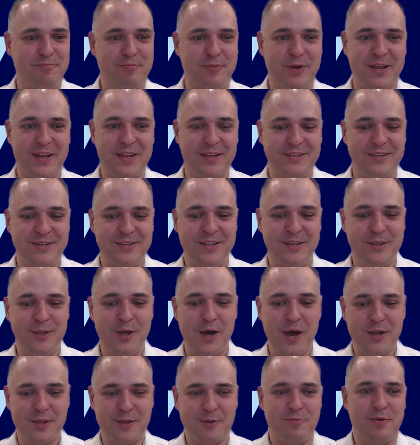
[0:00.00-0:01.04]
Bring it to the
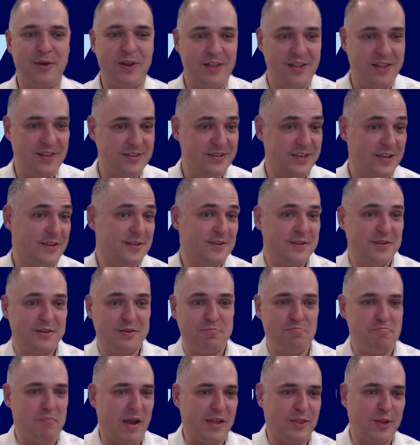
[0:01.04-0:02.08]
doctor. It's like
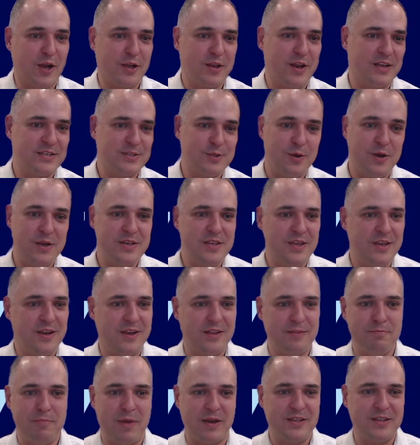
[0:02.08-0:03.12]
my doctor has no idea.
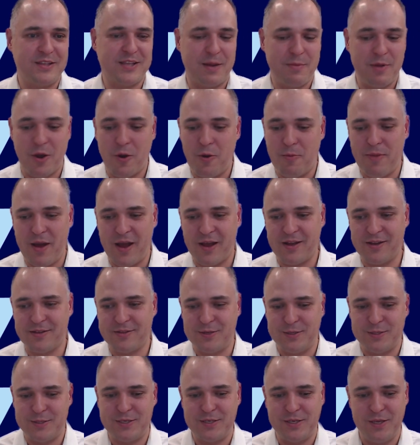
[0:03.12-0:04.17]
And by the time I go back
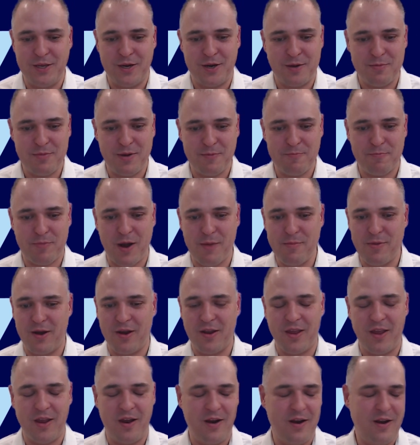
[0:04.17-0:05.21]
to see her, my
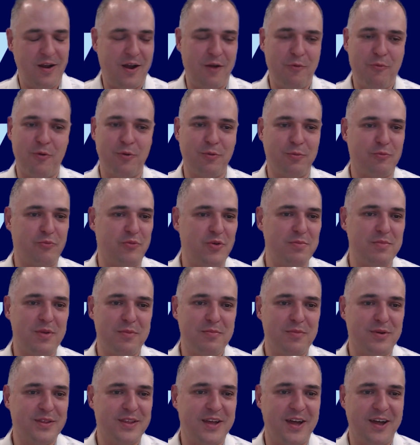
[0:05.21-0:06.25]
primary care, I won't
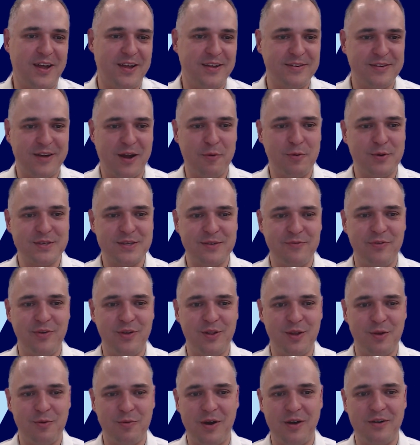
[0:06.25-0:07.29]
remember that I wasn't
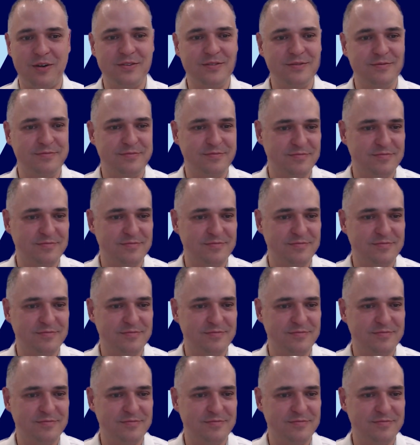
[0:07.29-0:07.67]
feeling well.